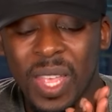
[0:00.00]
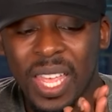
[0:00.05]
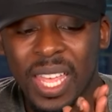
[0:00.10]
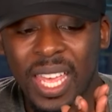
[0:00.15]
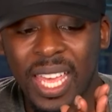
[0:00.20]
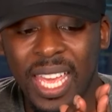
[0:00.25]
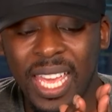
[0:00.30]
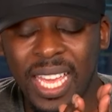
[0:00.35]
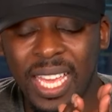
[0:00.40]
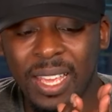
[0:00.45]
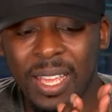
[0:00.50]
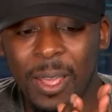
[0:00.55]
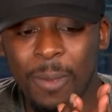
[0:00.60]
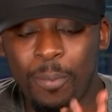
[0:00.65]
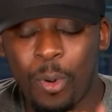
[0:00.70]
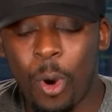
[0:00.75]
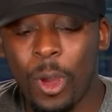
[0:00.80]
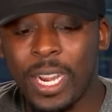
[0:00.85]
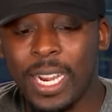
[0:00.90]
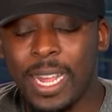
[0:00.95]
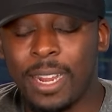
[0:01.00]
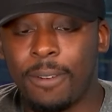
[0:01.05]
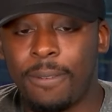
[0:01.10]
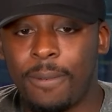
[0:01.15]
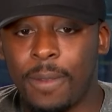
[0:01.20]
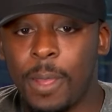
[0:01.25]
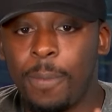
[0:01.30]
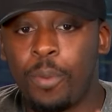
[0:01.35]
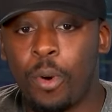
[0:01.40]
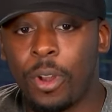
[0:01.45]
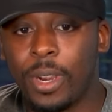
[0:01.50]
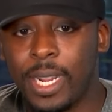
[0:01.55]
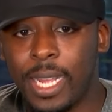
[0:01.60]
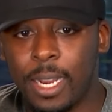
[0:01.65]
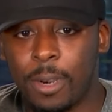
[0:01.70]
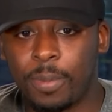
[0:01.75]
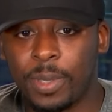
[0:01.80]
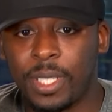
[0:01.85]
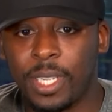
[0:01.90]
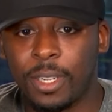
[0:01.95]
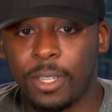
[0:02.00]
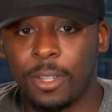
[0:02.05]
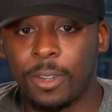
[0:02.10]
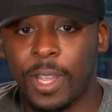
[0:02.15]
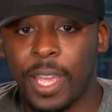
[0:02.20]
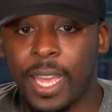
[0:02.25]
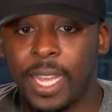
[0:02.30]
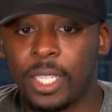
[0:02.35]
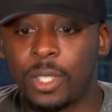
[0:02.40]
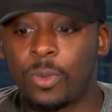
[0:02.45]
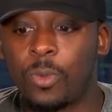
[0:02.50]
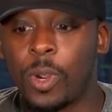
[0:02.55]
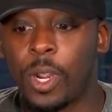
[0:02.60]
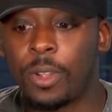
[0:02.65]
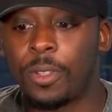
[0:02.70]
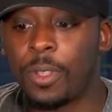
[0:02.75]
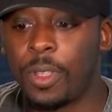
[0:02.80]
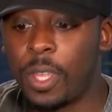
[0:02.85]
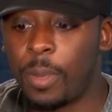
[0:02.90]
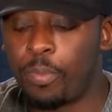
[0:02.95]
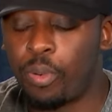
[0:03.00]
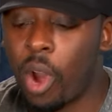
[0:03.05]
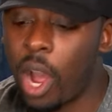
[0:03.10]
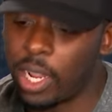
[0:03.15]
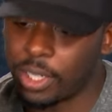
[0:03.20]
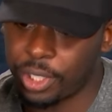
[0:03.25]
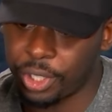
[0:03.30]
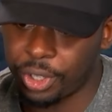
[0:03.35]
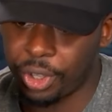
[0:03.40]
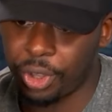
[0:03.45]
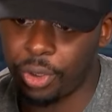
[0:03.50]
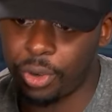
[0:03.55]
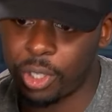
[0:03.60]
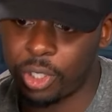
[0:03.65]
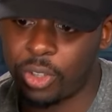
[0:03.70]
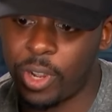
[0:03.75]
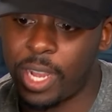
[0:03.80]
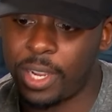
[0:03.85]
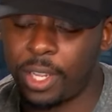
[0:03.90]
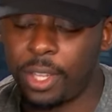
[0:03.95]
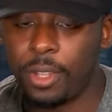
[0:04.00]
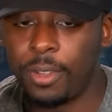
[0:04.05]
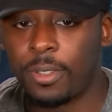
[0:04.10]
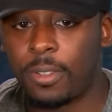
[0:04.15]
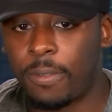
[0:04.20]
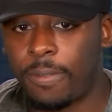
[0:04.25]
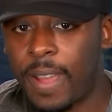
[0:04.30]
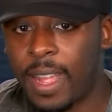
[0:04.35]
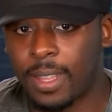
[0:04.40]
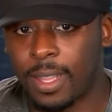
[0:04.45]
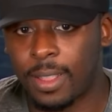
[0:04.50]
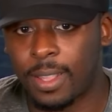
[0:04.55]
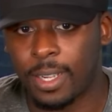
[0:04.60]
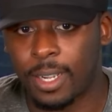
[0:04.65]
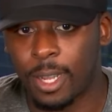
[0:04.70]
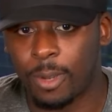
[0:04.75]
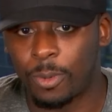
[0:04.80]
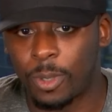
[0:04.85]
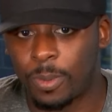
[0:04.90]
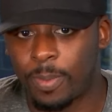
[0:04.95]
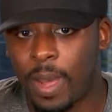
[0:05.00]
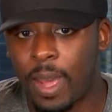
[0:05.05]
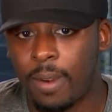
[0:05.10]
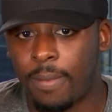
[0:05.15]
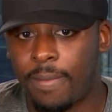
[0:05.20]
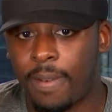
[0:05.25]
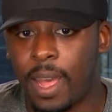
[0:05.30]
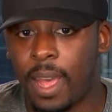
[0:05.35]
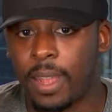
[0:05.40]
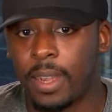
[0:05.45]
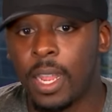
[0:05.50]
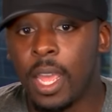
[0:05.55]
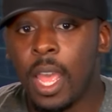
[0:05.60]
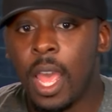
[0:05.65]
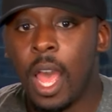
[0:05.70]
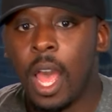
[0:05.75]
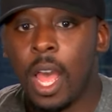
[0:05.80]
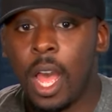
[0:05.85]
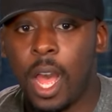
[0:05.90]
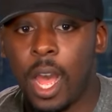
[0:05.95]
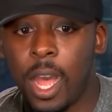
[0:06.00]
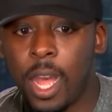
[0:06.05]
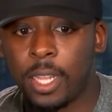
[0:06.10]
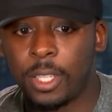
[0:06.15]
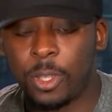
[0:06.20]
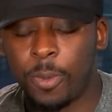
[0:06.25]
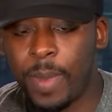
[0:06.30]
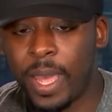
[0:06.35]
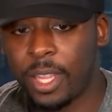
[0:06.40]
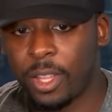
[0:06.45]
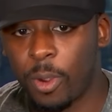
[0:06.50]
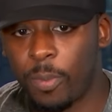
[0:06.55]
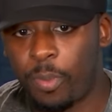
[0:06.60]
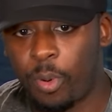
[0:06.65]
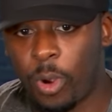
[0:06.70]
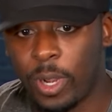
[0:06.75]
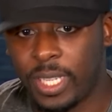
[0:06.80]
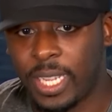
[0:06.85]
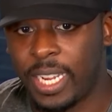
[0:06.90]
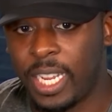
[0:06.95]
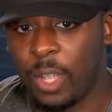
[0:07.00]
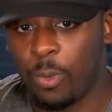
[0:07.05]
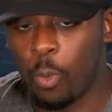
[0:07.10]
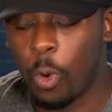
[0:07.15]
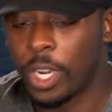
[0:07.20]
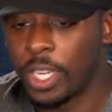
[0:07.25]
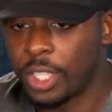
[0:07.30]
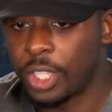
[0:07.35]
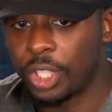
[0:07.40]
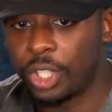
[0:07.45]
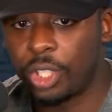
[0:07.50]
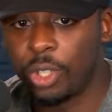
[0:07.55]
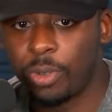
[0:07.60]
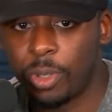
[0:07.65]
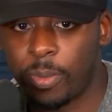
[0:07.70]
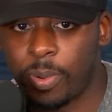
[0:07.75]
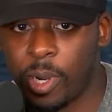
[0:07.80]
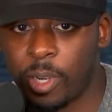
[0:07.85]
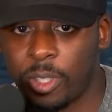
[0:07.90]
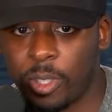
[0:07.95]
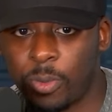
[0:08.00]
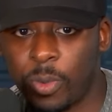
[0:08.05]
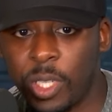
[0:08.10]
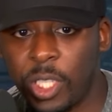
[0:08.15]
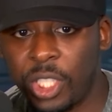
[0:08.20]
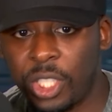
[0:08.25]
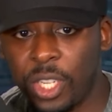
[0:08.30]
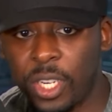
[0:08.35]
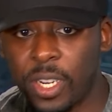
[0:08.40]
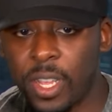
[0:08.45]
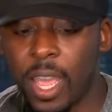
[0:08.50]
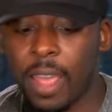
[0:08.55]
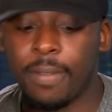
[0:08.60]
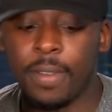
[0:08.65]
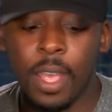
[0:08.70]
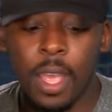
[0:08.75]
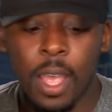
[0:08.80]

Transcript: he pointed out a particular case where the prosecutor tried to use the fact that the gun was modified to make their point that he wanted to shoot the person when he shouldn't have.